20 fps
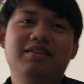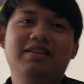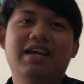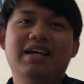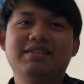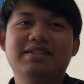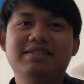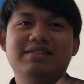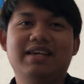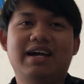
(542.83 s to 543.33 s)

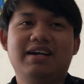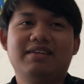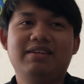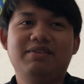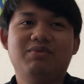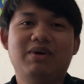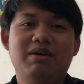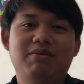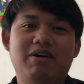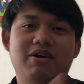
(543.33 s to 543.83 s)
That's exactly
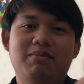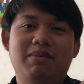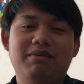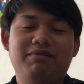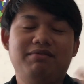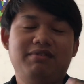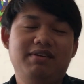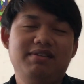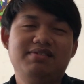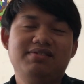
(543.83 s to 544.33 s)
what all my
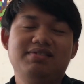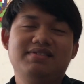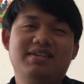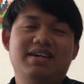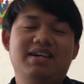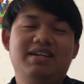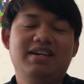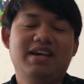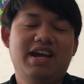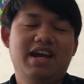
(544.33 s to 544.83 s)
friends
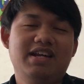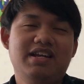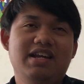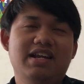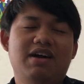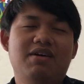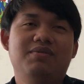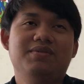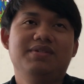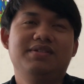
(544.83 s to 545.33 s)
said. And then
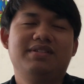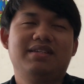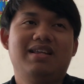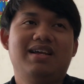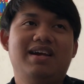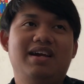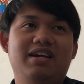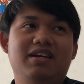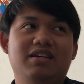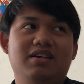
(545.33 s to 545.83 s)
I was
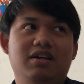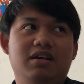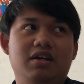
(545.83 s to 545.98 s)
like,